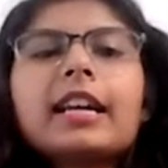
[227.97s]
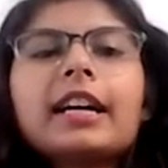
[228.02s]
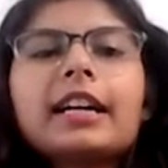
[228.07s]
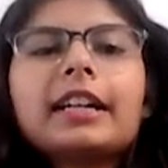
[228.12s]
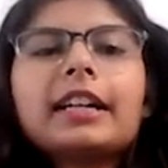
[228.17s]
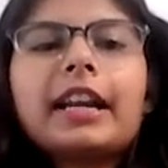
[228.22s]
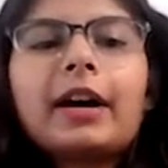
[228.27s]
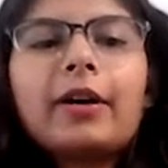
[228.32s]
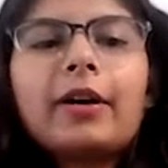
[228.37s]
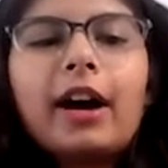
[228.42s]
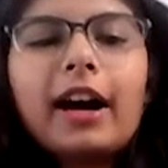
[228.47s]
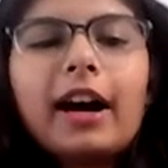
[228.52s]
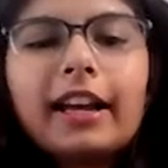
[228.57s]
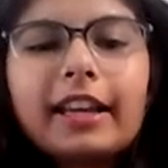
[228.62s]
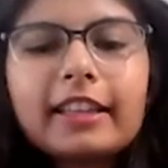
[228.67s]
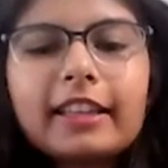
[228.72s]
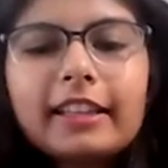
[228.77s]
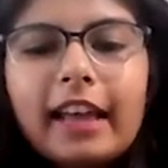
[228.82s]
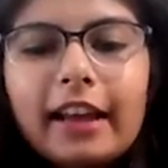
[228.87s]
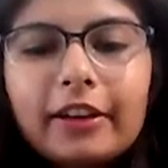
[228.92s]
Now,
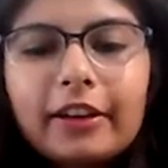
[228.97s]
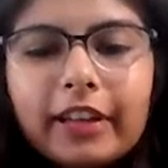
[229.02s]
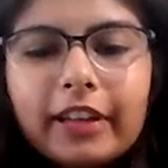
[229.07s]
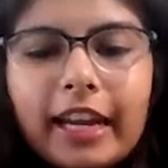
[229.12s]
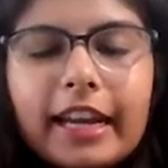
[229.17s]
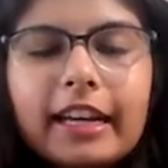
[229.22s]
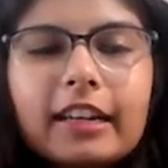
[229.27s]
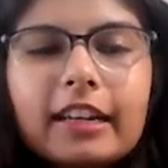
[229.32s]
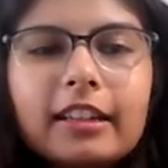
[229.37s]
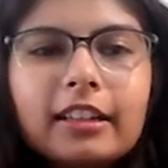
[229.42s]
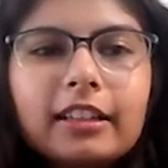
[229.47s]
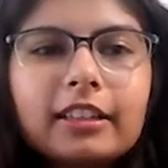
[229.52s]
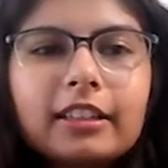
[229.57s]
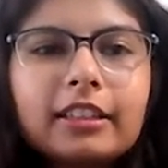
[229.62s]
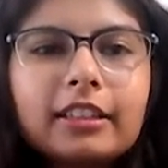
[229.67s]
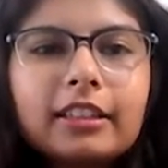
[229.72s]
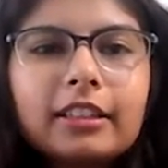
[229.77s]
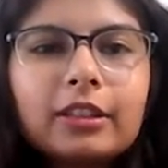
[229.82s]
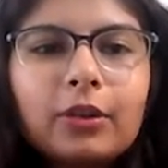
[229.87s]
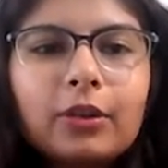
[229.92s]
Ankit, I read a
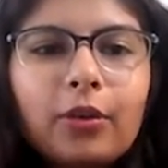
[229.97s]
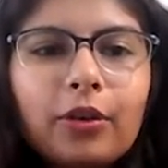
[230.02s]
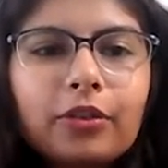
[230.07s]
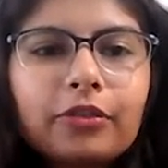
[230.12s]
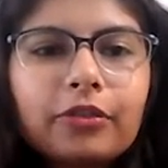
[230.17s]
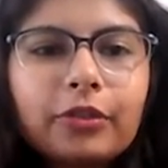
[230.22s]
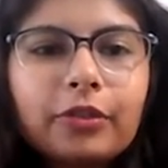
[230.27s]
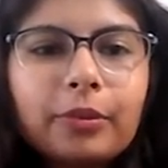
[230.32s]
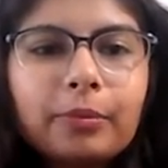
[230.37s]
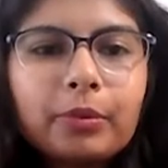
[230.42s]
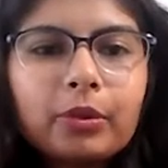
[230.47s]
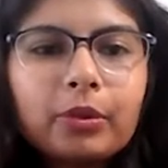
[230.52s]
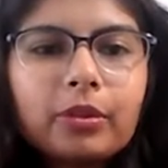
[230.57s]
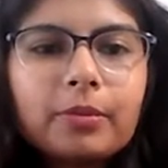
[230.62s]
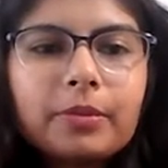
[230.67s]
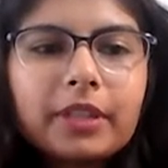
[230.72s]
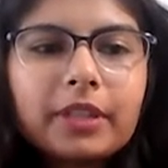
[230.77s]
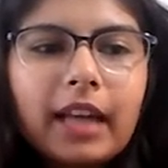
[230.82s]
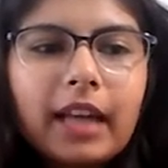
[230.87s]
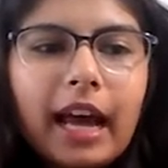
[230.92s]
lot of your
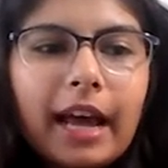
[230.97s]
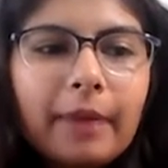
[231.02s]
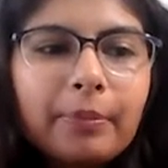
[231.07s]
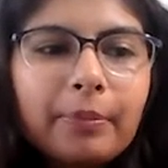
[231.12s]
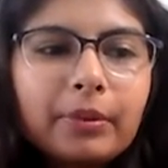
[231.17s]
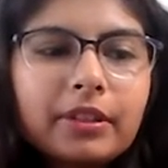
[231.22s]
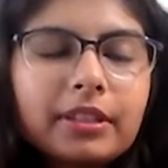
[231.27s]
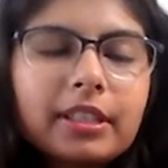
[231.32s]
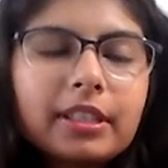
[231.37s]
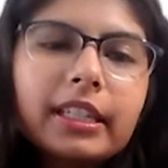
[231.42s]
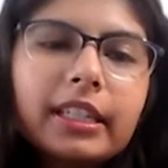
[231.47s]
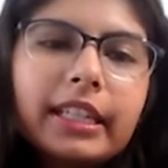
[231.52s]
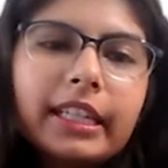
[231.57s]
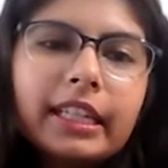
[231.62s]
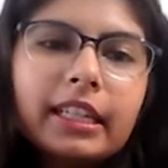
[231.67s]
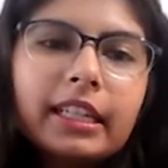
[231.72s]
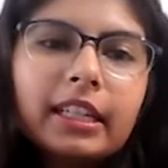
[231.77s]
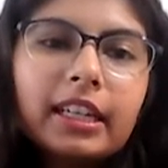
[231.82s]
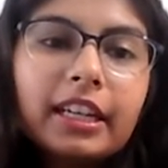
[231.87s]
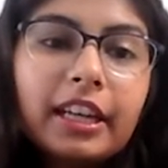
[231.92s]
poems, and I
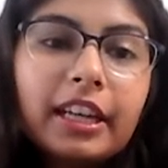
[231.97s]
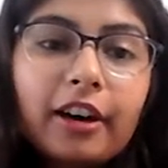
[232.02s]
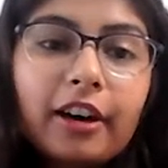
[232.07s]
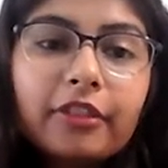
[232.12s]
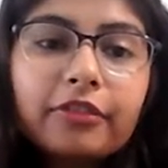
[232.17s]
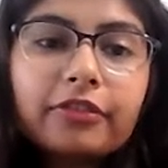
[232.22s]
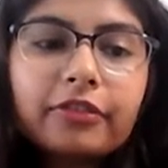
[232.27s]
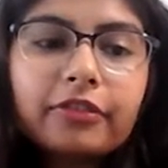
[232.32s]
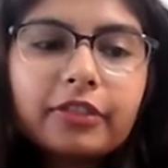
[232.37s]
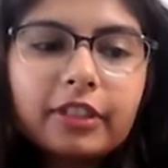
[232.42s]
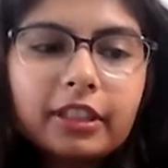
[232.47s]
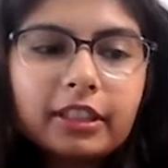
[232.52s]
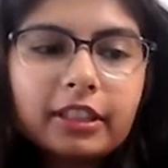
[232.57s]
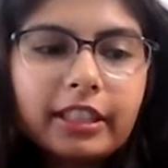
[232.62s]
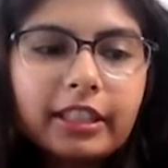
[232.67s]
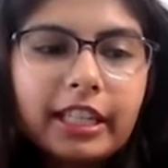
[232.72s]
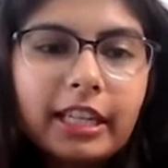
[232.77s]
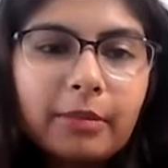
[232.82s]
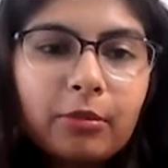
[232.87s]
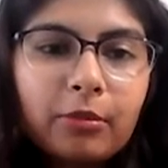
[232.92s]
personally love the
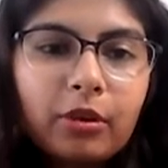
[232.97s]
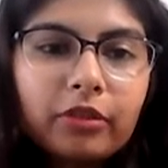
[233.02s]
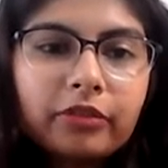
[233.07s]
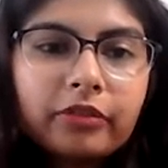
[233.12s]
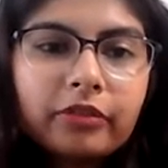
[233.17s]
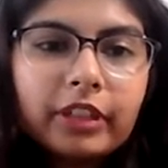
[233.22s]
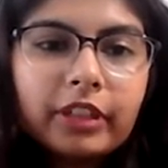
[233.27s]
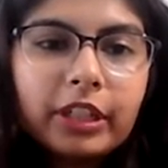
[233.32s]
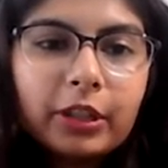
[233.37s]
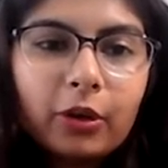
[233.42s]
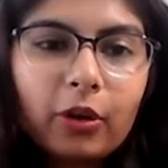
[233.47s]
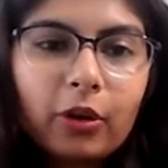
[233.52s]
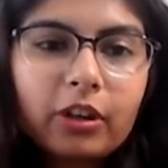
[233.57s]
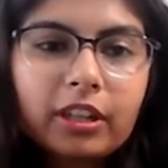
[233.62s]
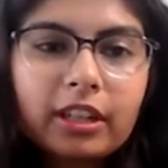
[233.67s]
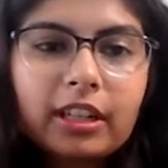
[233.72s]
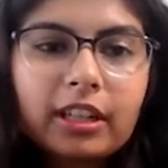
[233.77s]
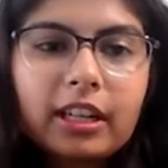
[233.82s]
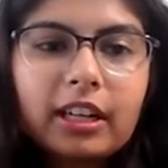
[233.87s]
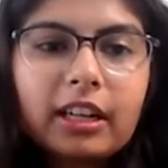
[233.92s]
theme of
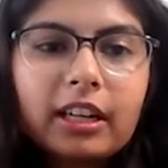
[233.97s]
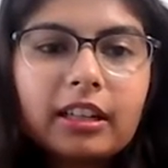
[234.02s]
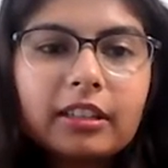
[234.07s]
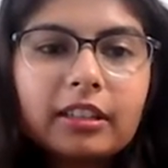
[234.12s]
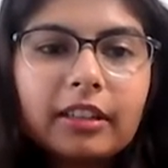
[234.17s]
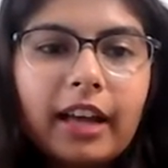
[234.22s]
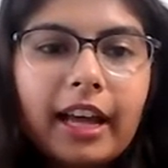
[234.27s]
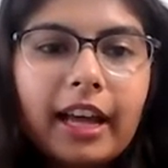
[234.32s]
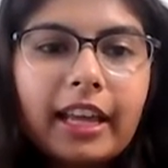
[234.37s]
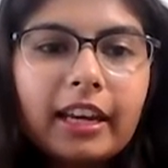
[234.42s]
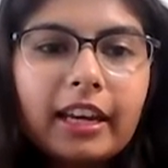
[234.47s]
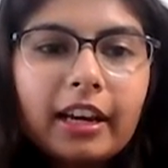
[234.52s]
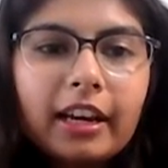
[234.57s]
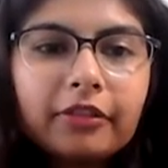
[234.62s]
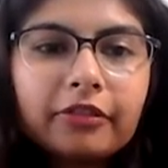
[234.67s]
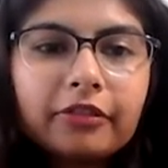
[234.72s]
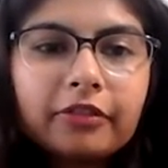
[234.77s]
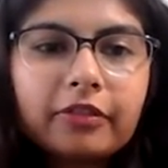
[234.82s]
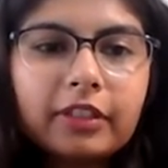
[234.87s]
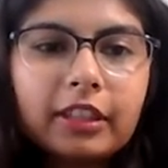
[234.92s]
erotica. I
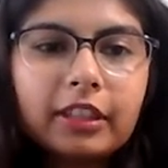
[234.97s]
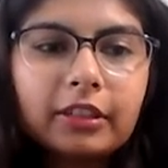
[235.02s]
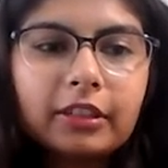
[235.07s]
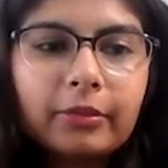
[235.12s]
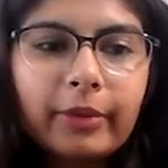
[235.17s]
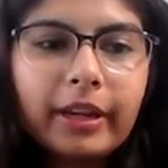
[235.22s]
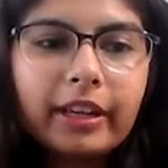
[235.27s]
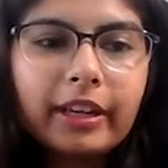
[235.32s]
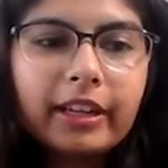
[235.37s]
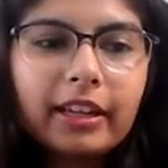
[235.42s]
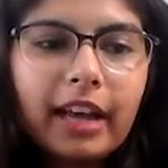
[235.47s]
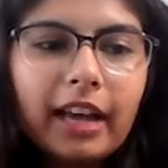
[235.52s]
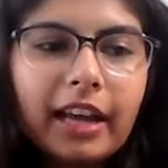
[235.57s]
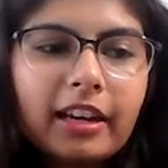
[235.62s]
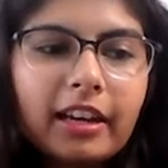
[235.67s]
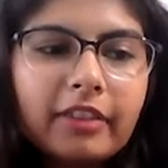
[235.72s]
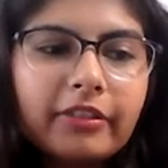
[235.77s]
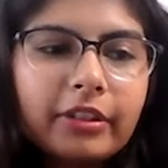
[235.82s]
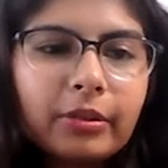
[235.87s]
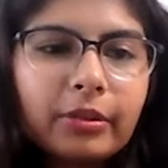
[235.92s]

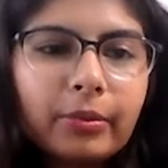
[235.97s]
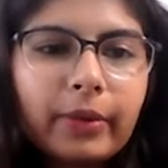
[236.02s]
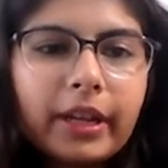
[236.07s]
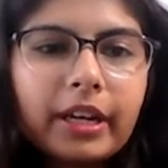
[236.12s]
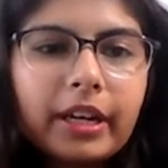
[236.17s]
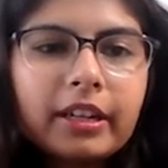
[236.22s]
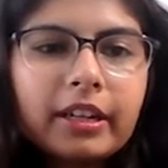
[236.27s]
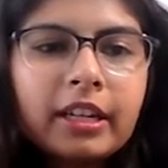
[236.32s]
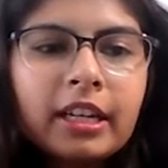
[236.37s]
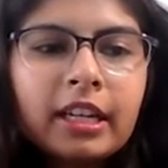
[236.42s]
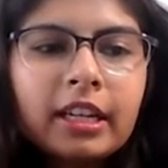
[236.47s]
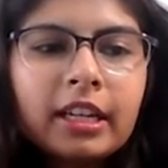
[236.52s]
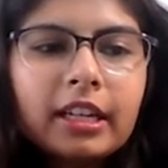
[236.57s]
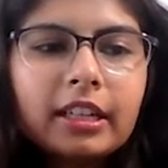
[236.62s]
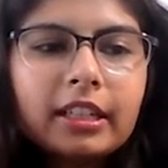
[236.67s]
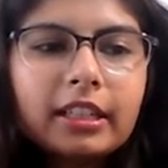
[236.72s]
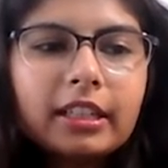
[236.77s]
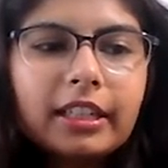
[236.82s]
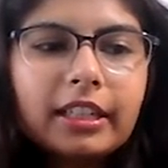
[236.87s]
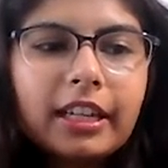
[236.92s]
love it when
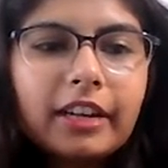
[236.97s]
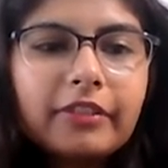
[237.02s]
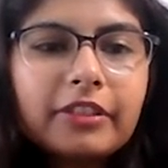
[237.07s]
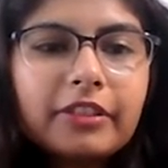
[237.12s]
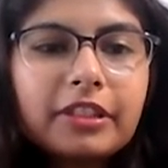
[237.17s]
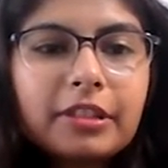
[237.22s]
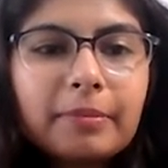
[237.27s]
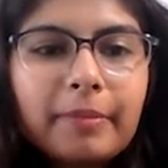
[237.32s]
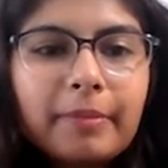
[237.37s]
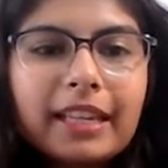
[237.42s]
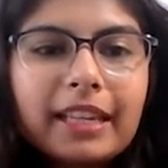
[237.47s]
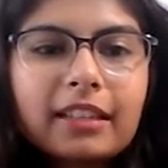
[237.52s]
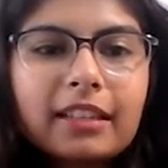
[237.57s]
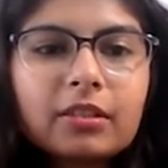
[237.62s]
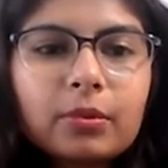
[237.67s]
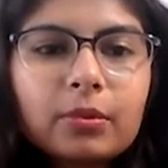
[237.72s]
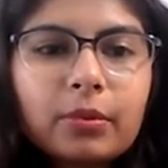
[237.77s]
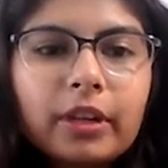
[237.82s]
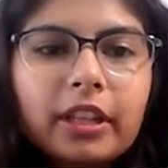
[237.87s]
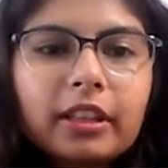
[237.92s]
love is
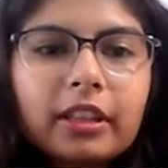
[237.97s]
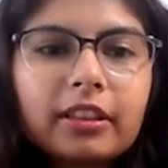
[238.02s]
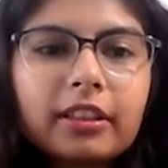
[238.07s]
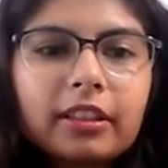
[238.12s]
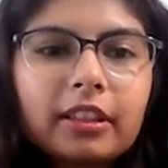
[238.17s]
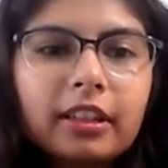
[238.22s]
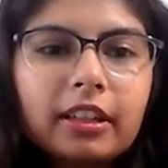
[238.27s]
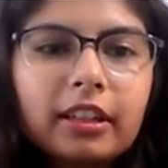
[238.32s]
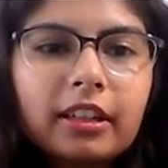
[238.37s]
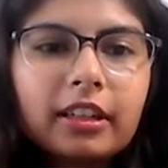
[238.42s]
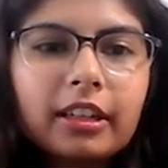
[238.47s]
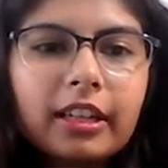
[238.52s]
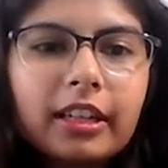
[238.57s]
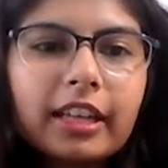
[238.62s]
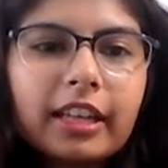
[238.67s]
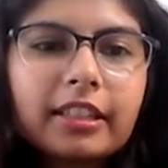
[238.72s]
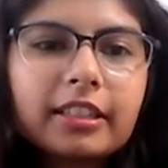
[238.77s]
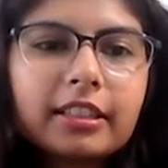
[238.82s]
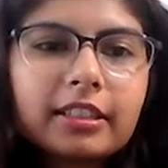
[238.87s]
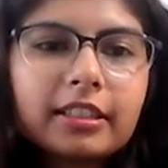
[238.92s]
mixed with
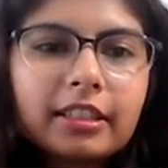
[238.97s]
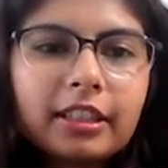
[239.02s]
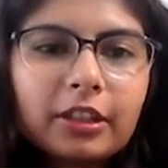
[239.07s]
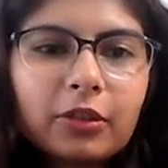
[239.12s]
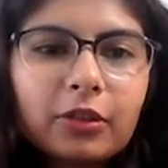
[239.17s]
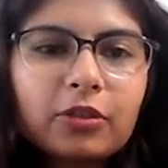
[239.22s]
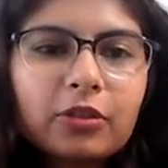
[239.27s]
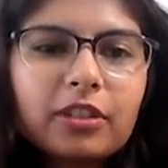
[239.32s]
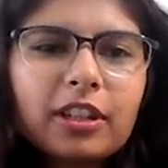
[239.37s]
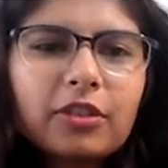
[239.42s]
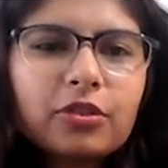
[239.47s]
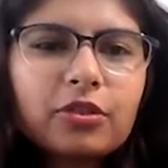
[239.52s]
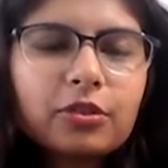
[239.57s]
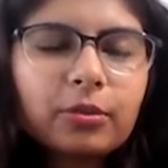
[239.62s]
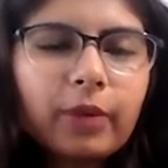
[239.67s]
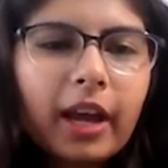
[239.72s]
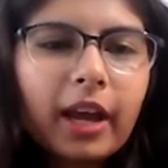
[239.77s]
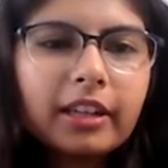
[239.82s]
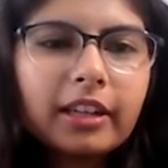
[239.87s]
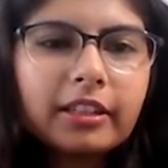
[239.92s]
lust and, you know,
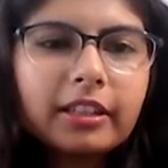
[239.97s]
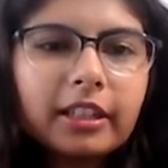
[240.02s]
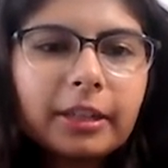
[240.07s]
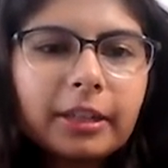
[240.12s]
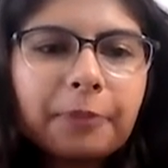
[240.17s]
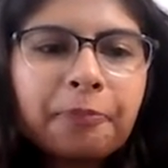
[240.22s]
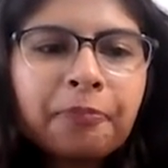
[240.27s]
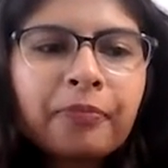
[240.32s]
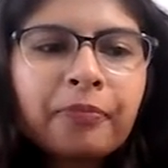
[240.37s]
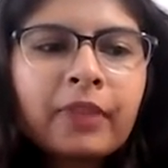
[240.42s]
sensuality.